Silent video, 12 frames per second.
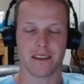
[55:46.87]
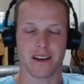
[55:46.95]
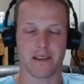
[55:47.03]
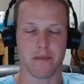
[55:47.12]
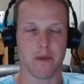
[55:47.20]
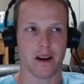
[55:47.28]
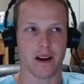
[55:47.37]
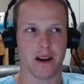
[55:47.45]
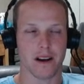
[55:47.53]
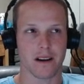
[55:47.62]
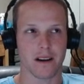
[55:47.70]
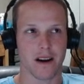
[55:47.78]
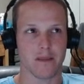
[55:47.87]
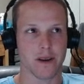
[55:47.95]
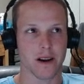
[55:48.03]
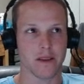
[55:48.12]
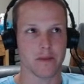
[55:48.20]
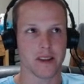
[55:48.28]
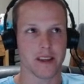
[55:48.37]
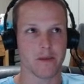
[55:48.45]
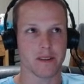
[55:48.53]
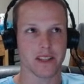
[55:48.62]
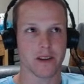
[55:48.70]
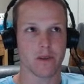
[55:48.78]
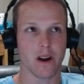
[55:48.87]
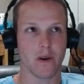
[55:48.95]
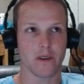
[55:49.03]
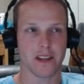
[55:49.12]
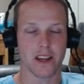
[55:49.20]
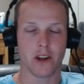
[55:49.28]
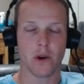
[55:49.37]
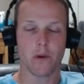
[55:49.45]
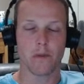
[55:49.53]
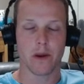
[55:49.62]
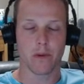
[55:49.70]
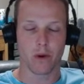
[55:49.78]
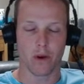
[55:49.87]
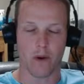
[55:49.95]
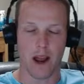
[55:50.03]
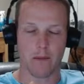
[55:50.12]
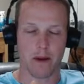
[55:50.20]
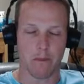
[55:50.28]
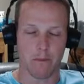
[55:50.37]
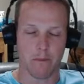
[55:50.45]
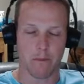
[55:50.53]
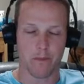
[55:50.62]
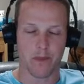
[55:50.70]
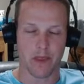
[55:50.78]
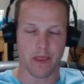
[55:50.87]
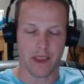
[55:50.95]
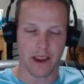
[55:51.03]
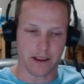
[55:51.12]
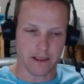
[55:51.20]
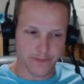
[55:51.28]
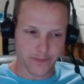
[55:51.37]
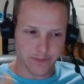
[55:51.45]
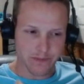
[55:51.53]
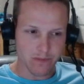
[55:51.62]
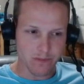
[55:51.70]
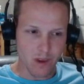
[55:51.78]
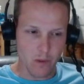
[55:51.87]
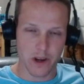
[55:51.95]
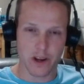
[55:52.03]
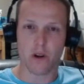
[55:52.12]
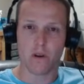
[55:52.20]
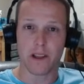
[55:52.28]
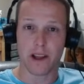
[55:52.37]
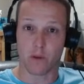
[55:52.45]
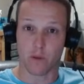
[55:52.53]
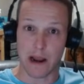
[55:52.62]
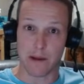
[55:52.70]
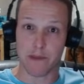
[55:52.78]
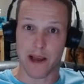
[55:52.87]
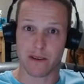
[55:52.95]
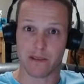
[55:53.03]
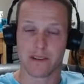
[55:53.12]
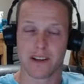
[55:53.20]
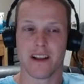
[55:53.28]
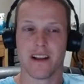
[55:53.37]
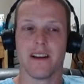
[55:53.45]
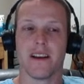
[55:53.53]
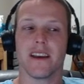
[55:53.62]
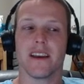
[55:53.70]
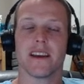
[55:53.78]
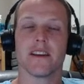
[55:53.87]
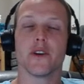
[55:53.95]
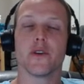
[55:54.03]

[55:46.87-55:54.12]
about Eminem is he knew what people were gonna rap like when you did the whole like rap battle. He knew